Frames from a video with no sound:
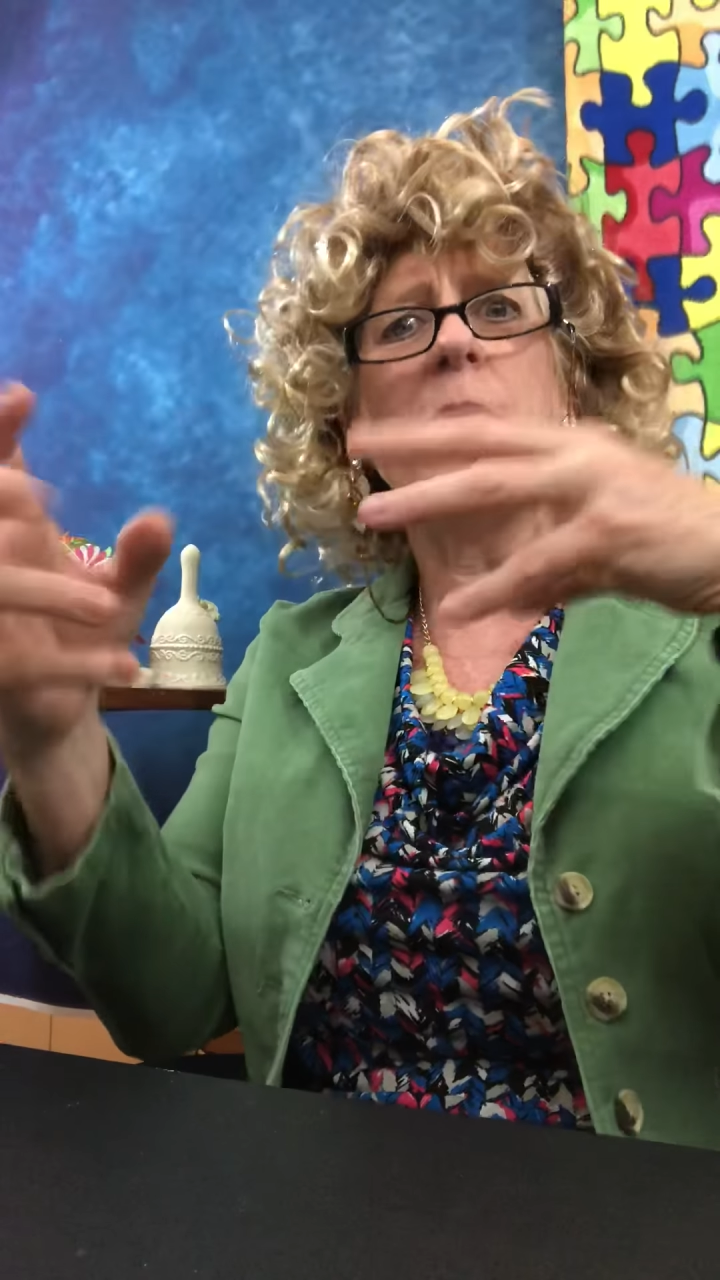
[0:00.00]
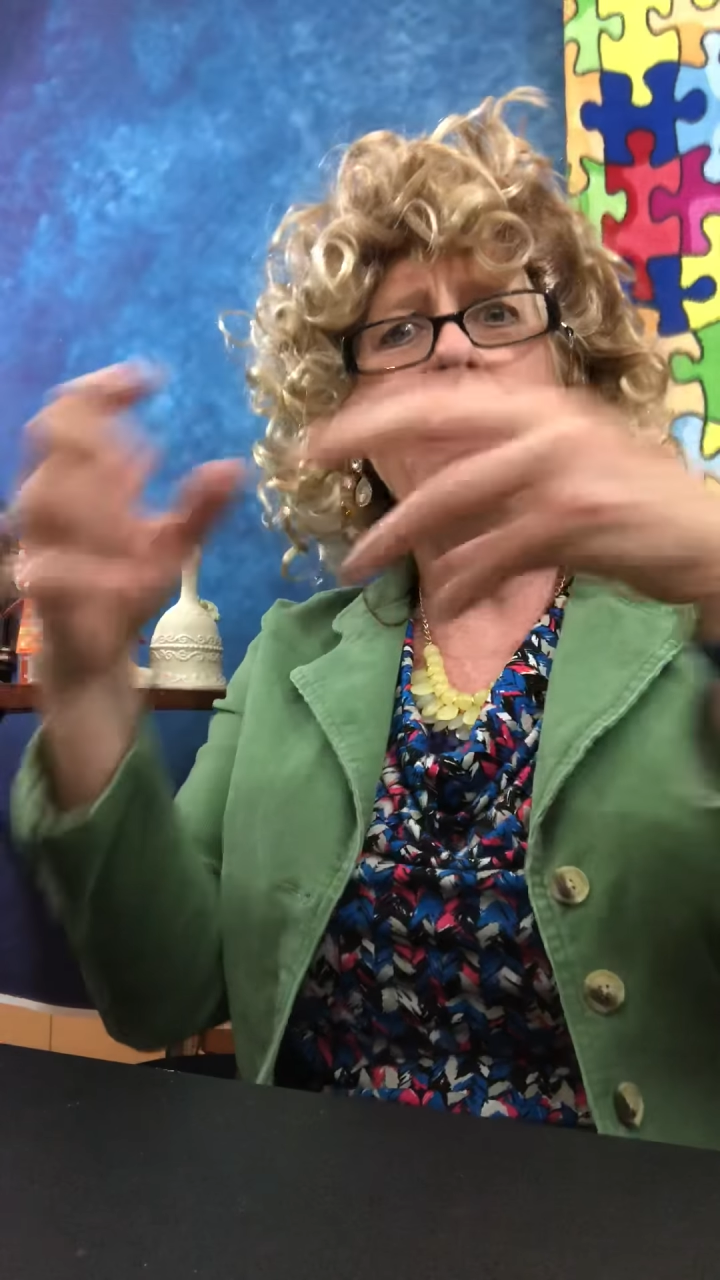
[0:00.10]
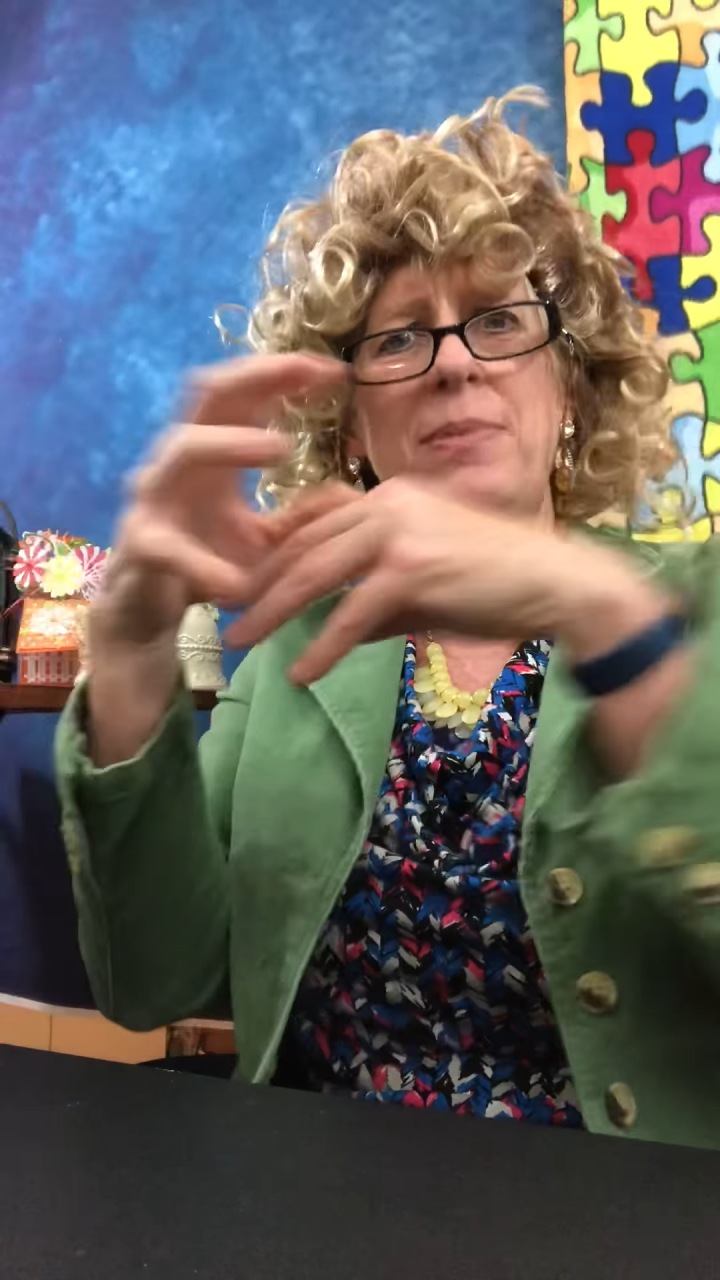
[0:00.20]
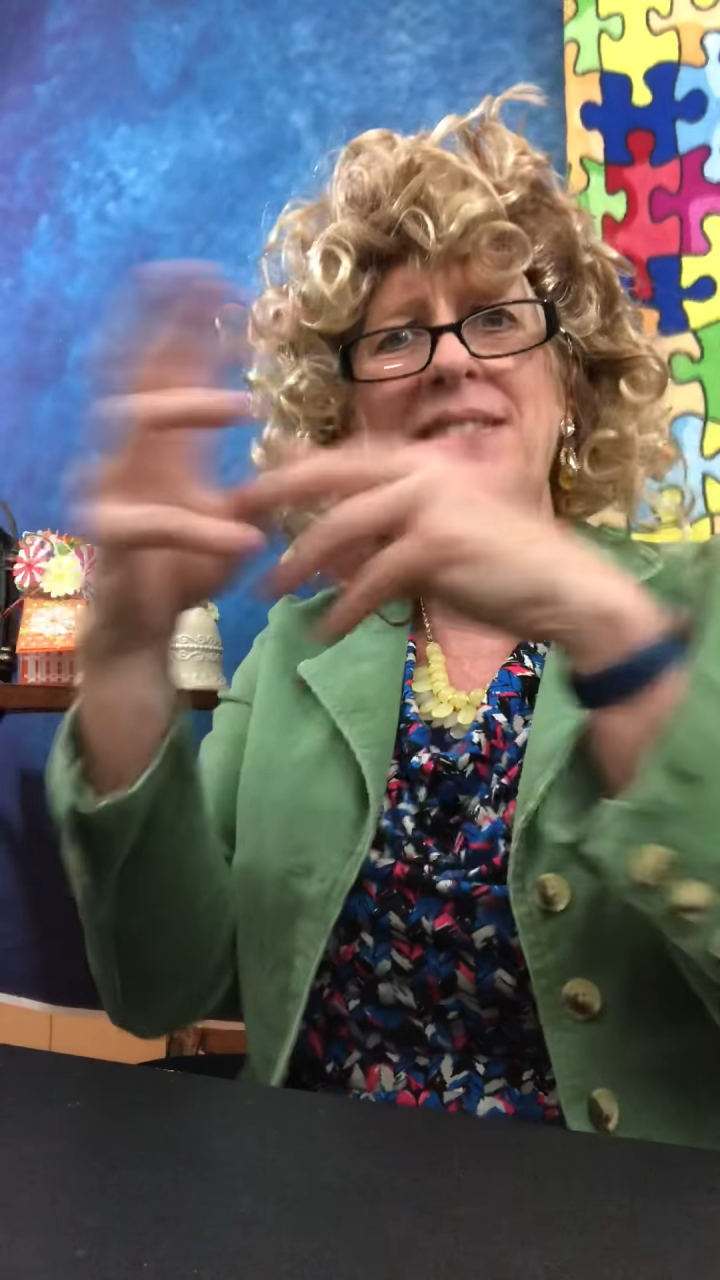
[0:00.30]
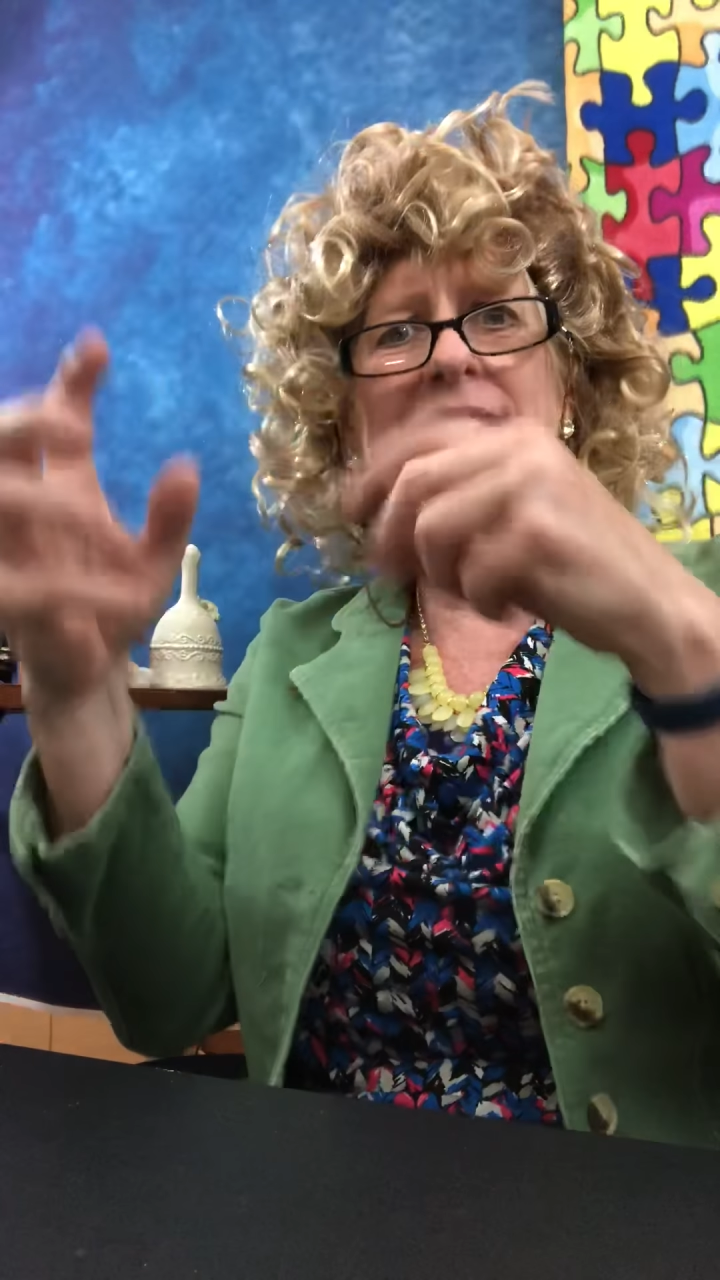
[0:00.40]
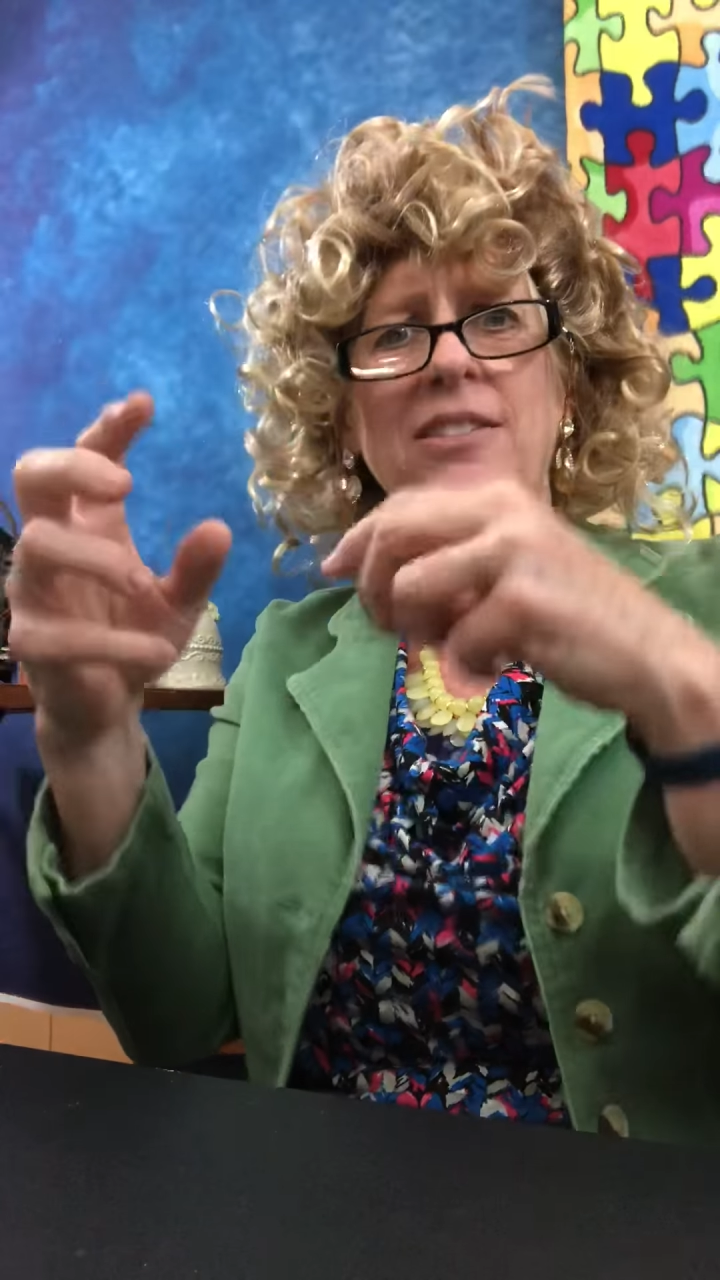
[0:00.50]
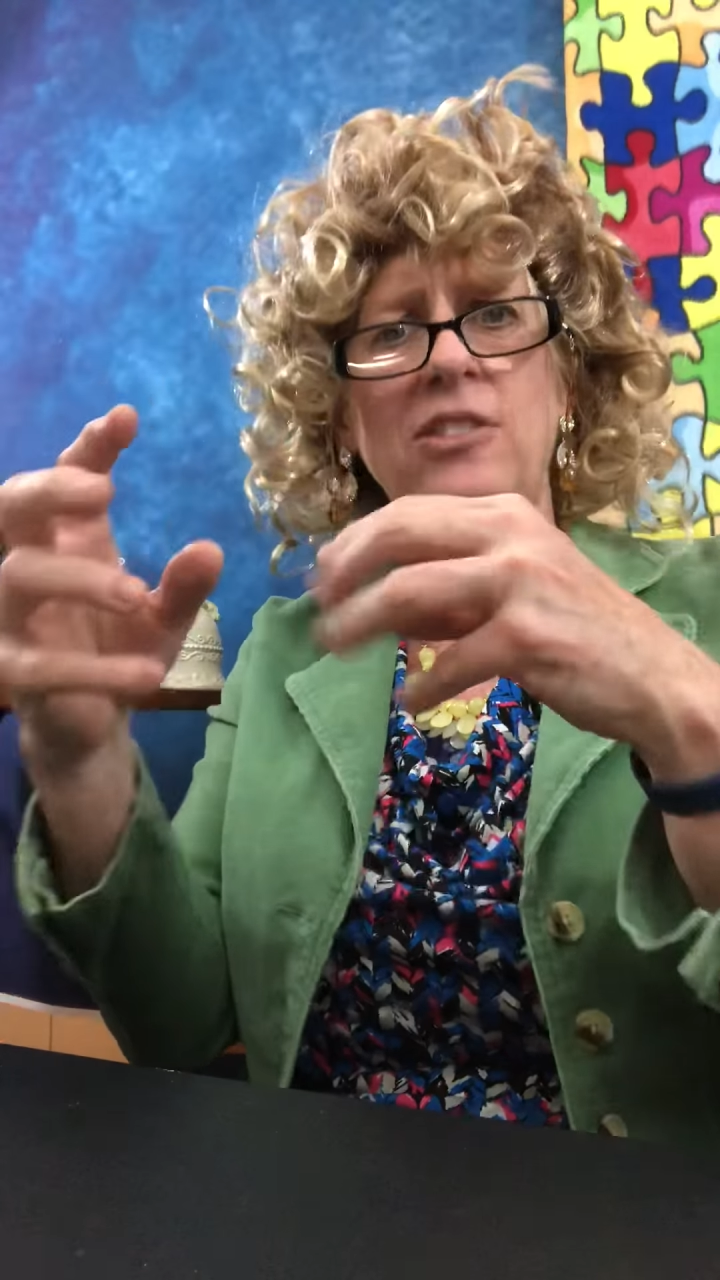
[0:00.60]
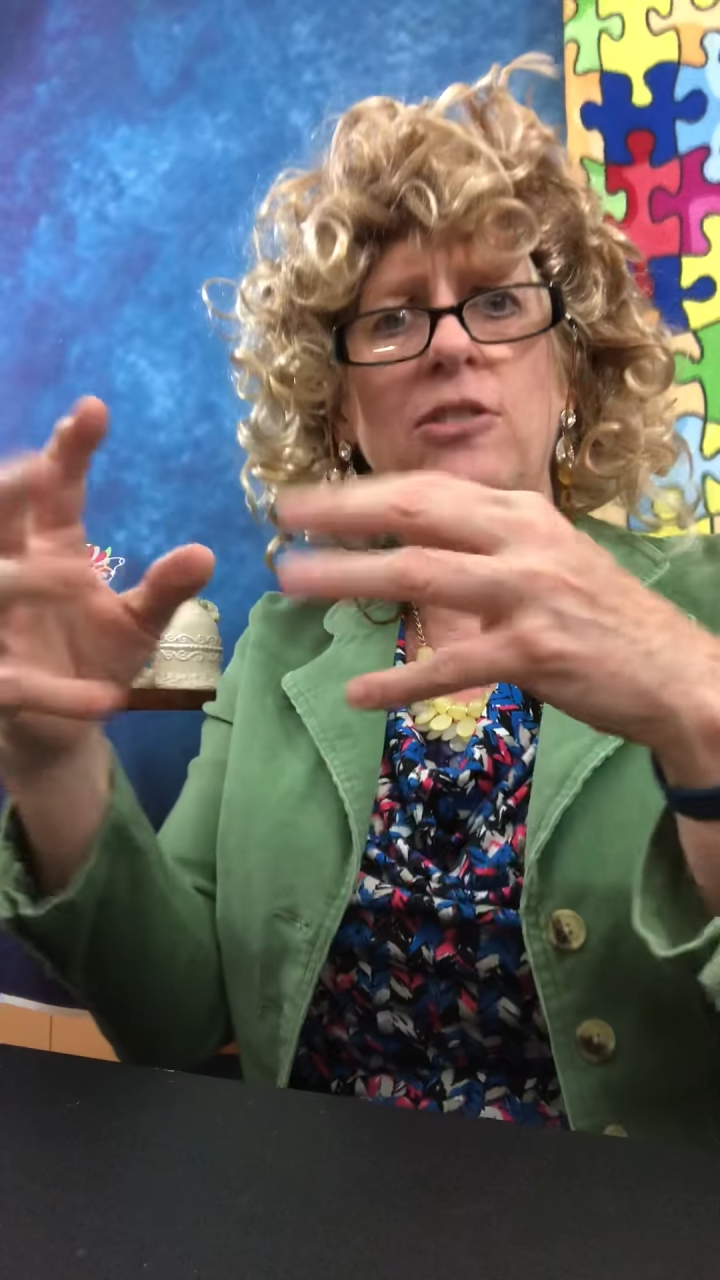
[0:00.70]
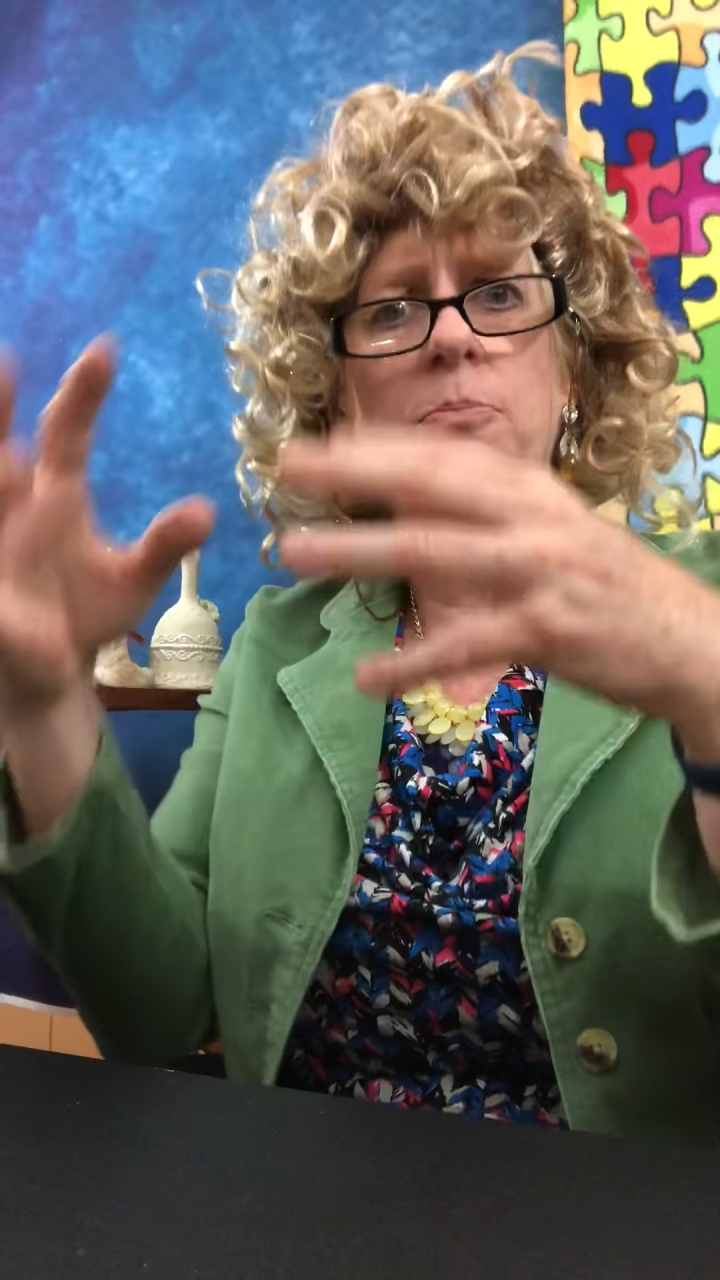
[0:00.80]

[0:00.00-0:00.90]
paper, scissors